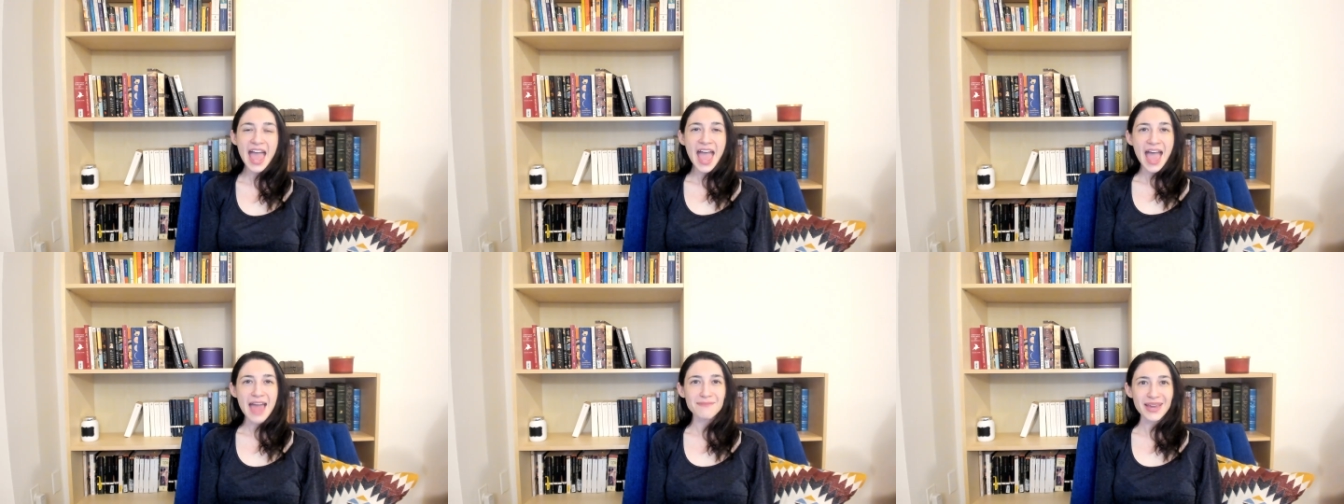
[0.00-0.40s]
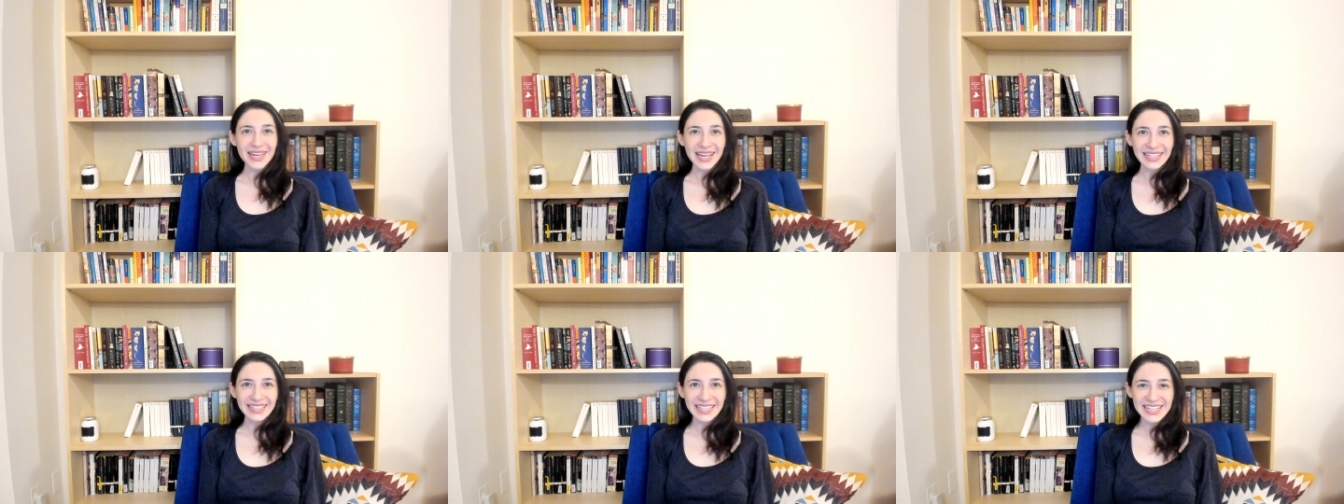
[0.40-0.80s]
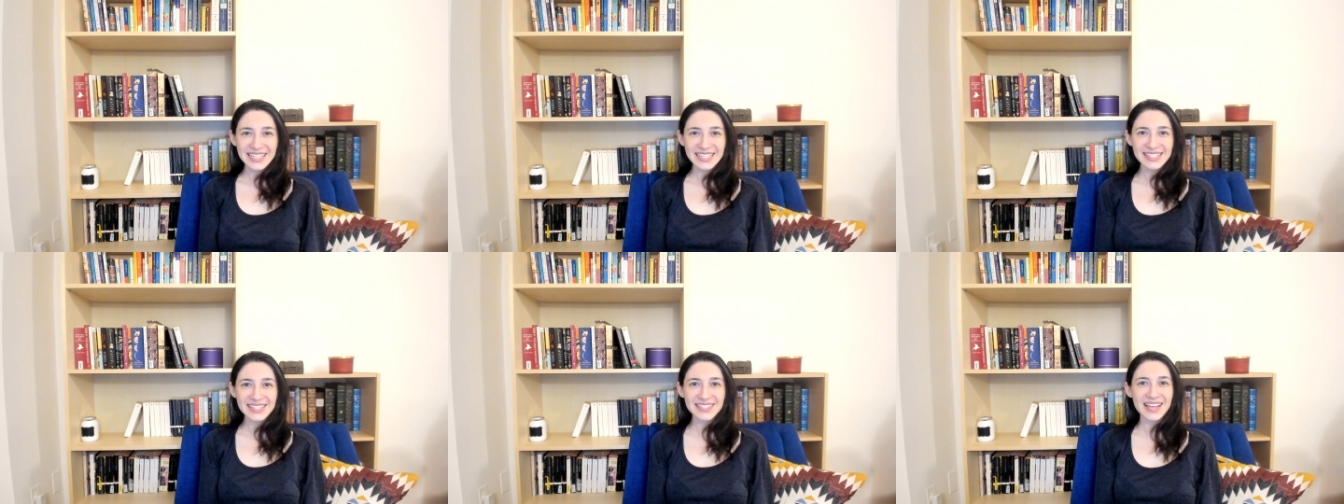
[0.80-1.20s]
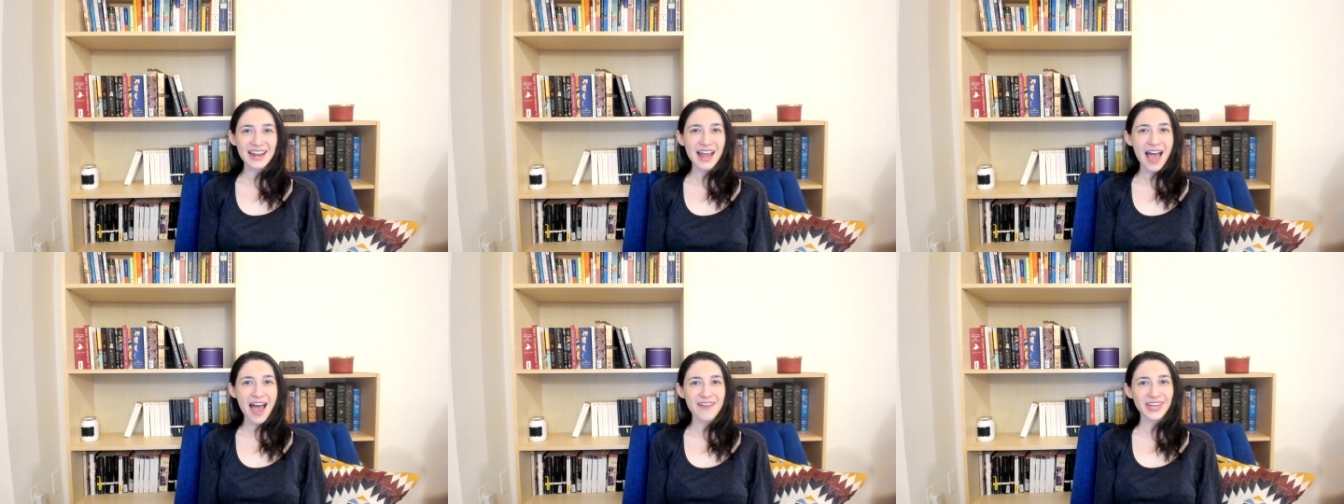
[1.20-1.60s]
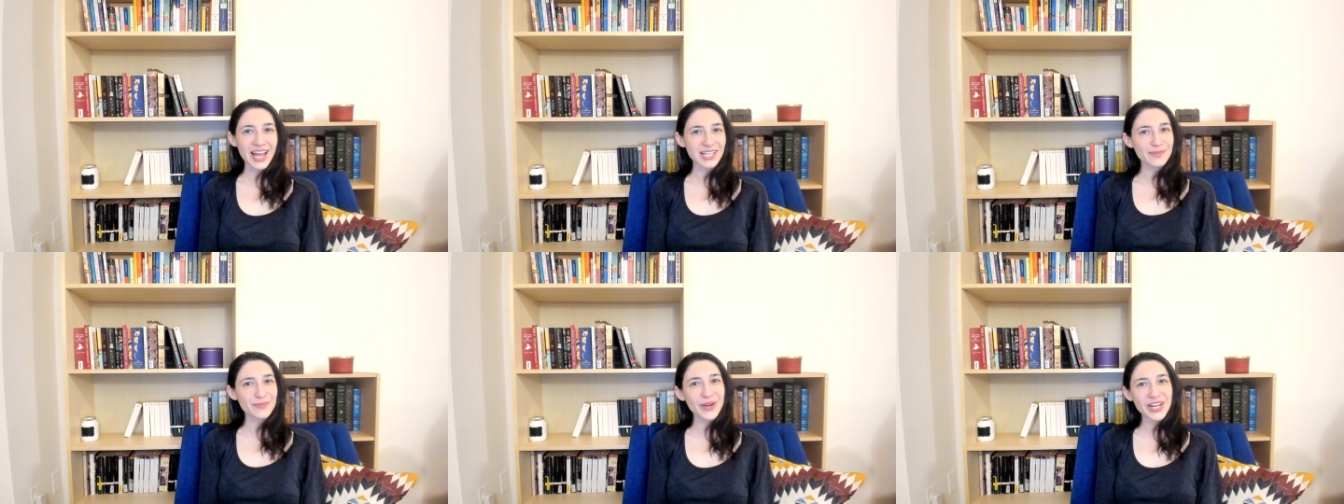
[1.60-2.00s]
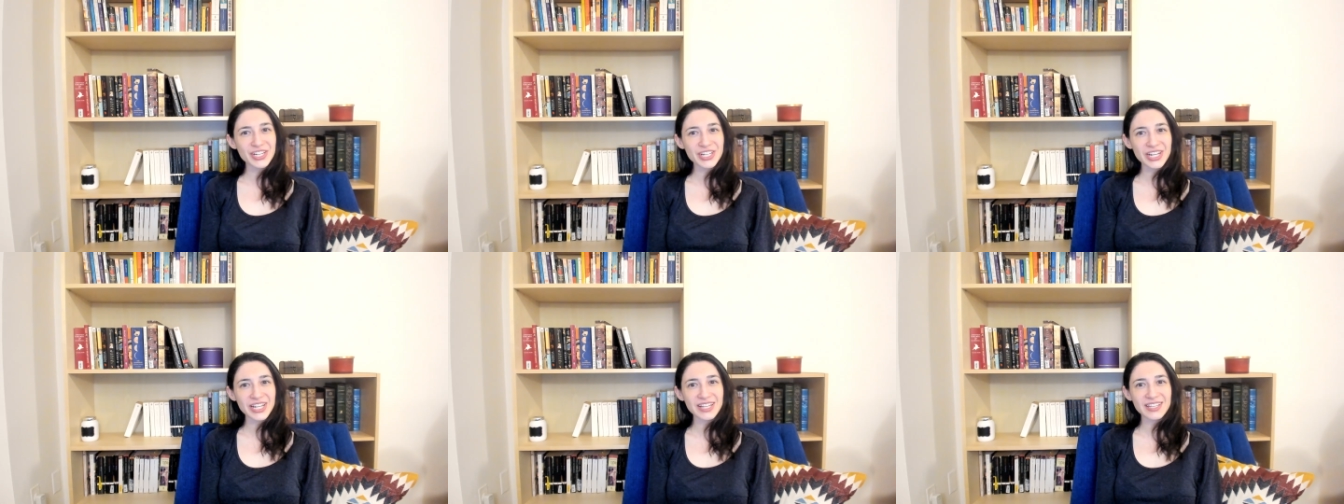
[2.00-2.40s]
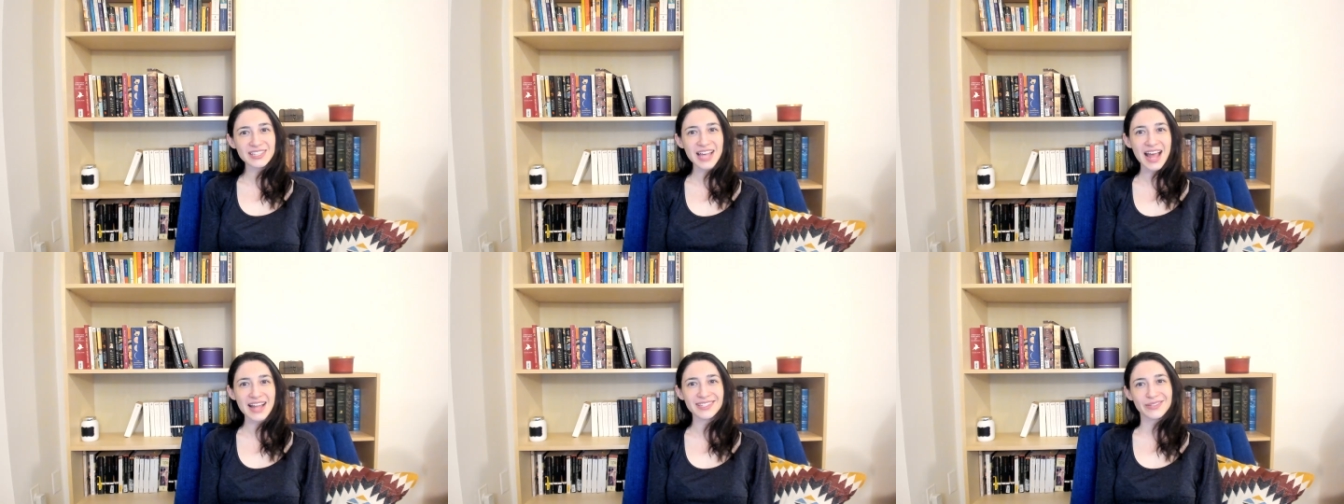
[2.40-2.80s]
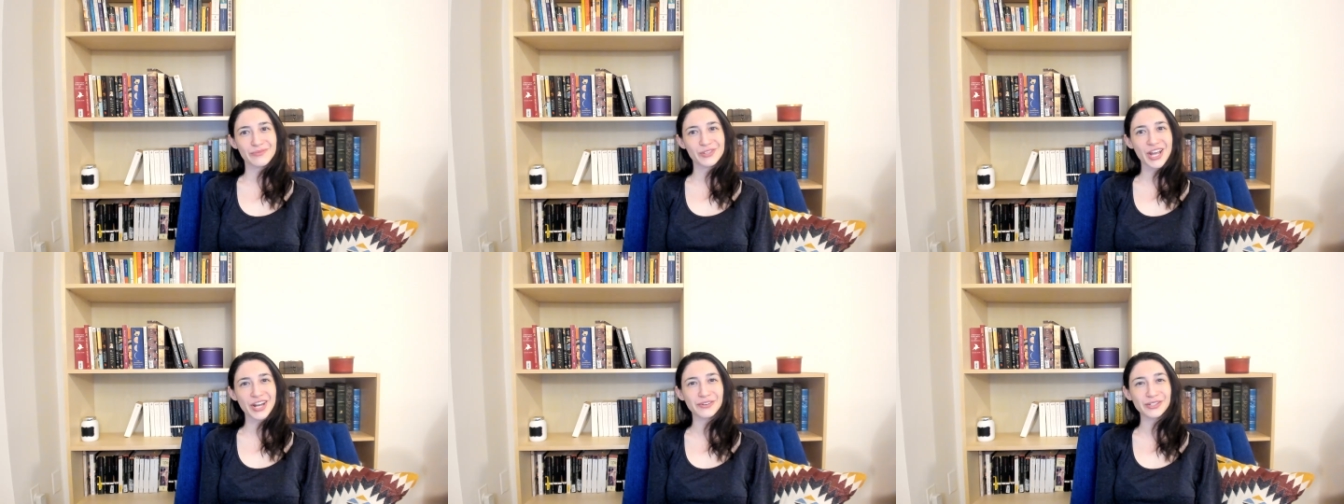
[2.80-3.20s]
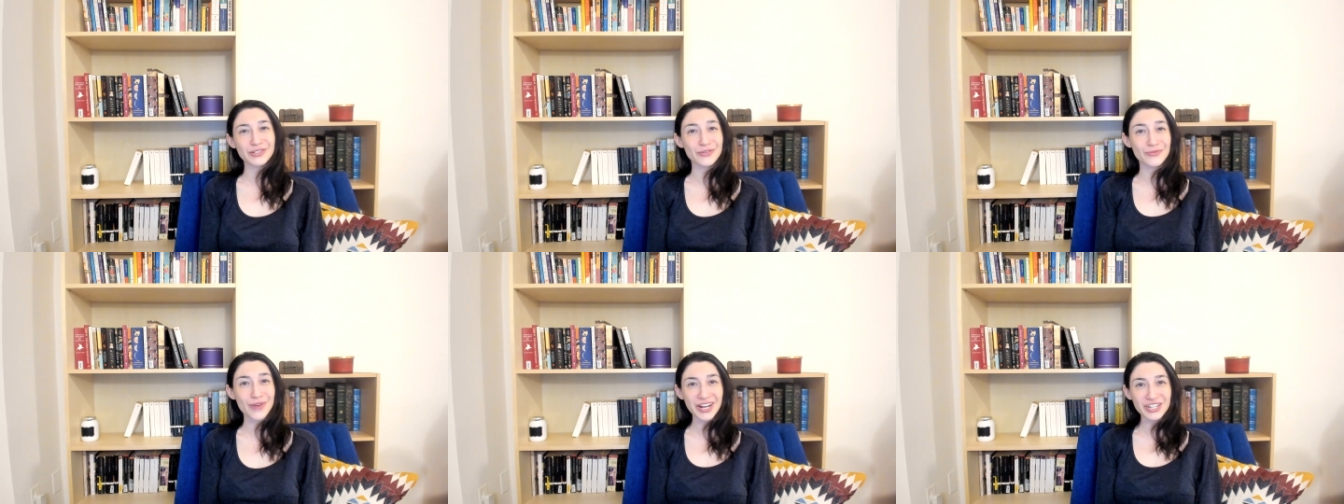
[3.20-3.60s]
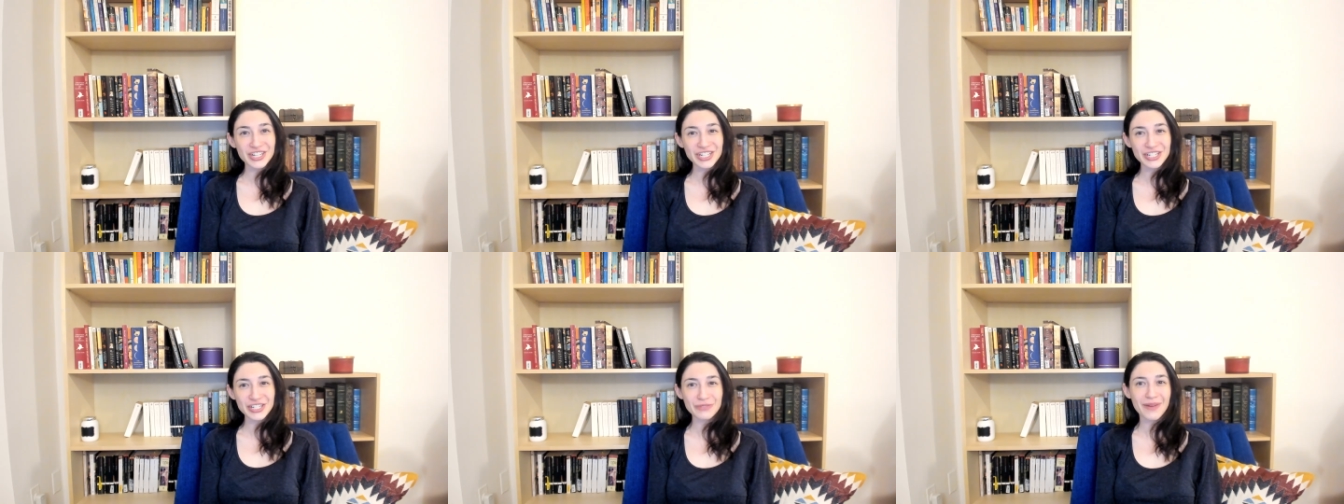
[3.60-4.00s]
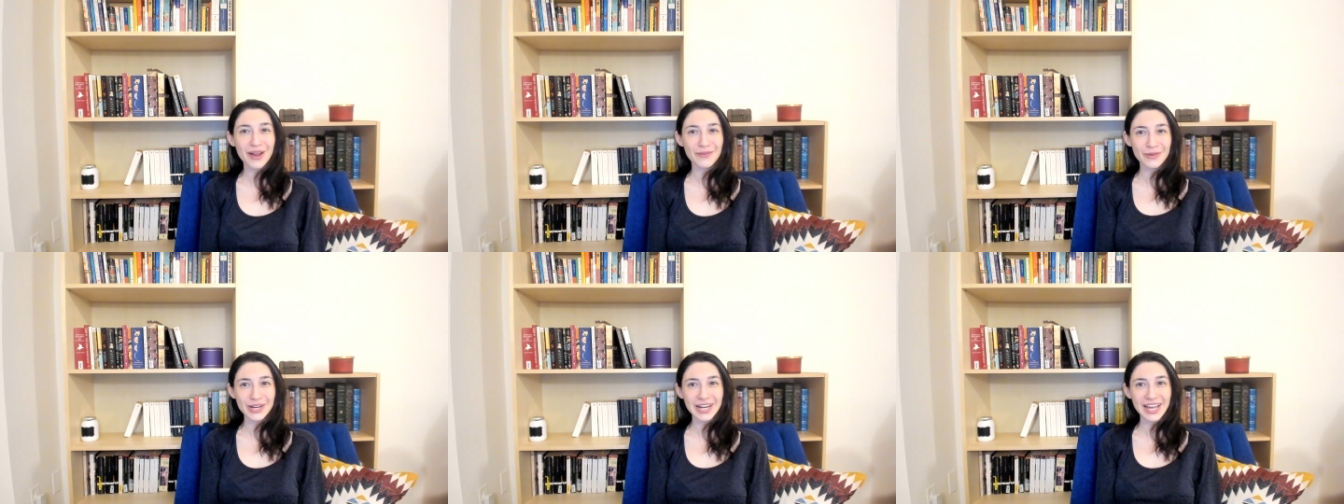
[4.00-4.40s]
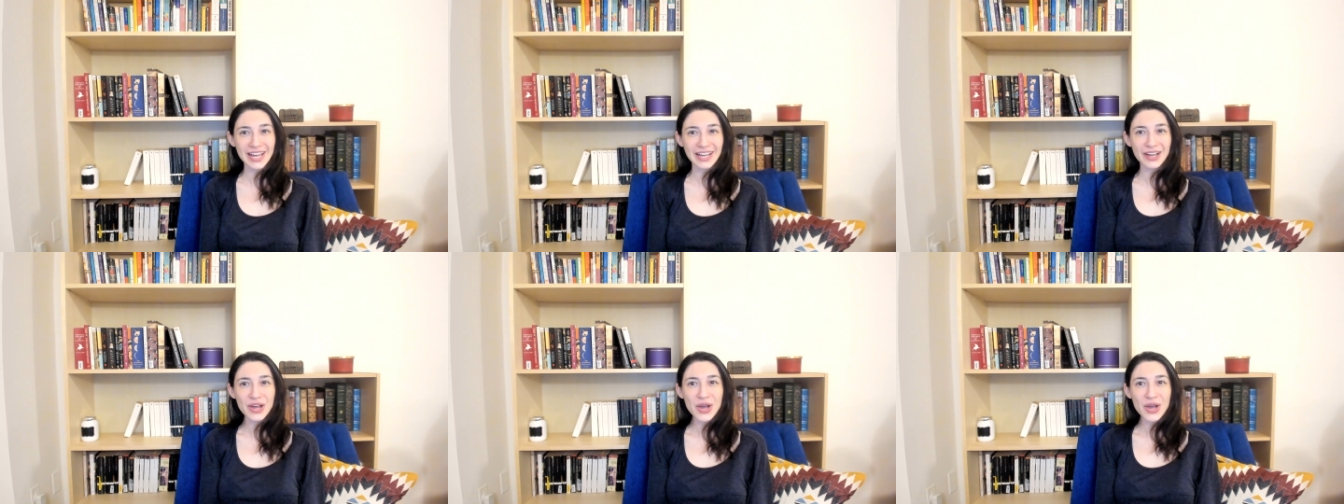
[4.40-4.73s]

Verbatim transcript: and making lists and having aspirations and some general direction to my reading,